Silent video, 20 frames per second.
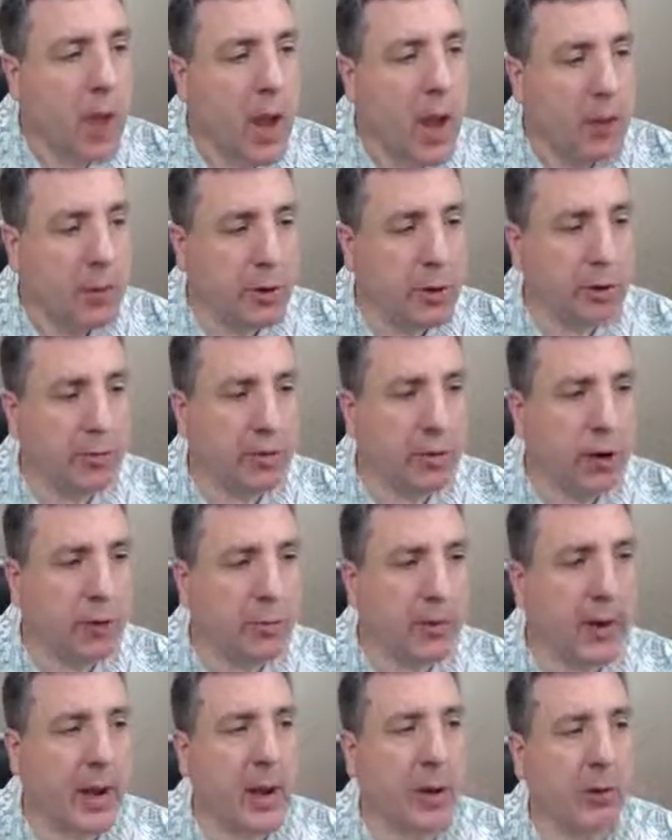I'm going to
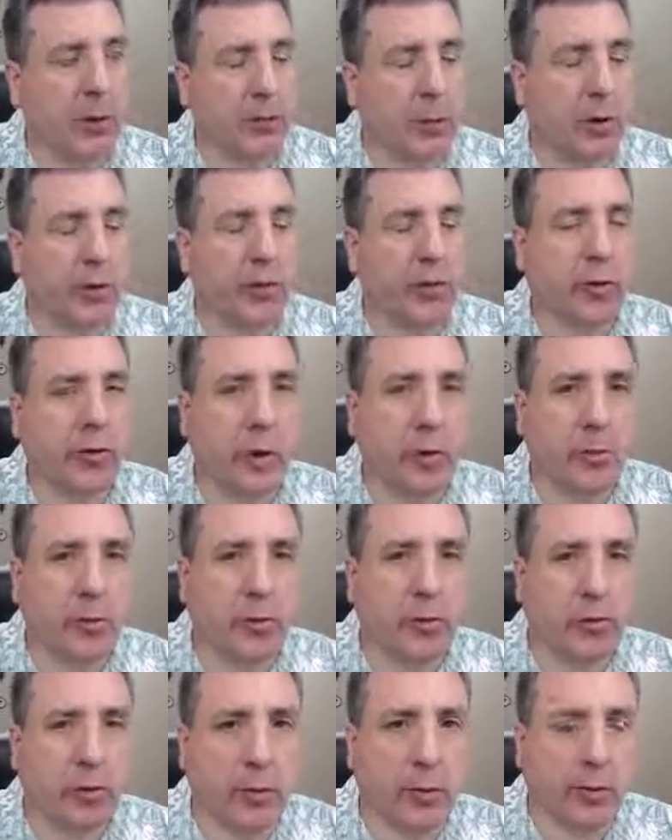jump down. I'm going to skip
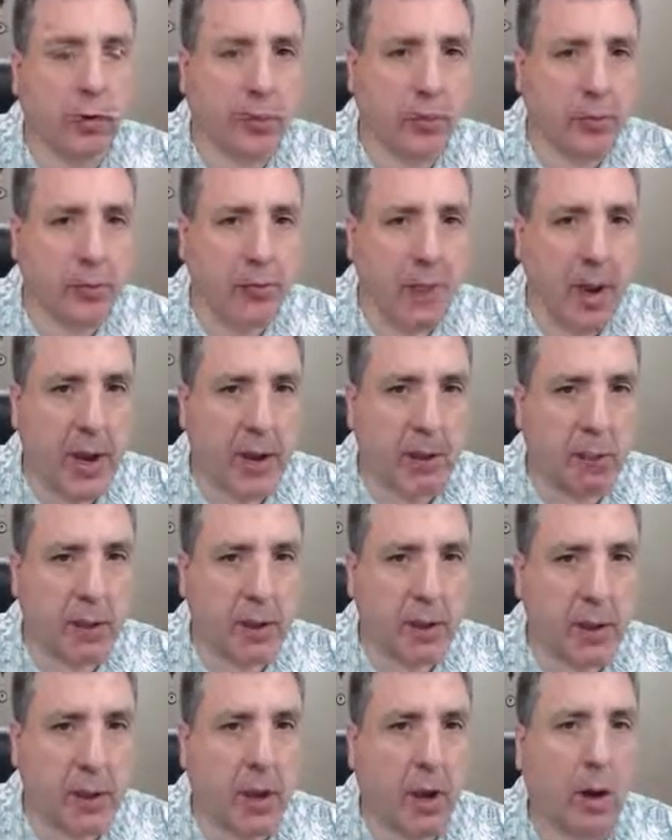the cervical spine
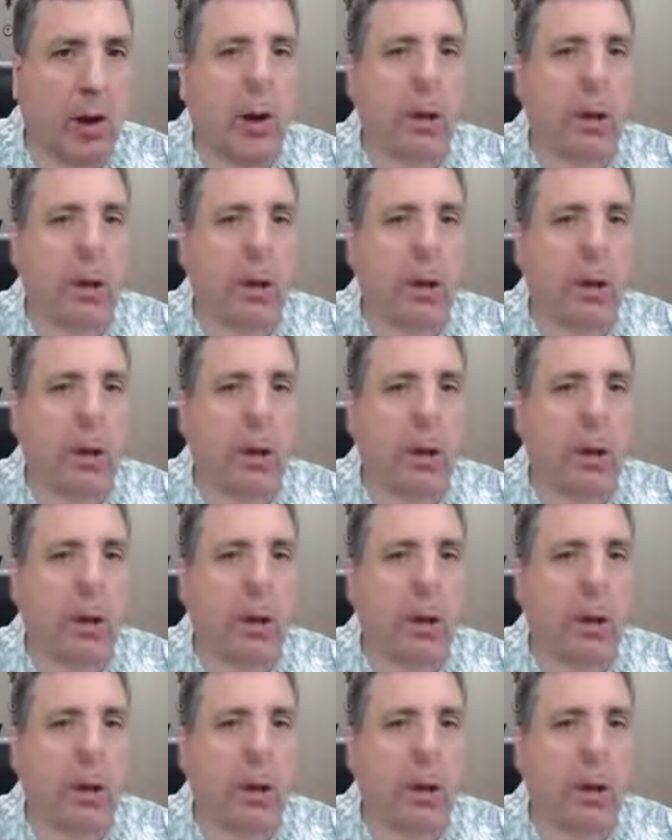right now.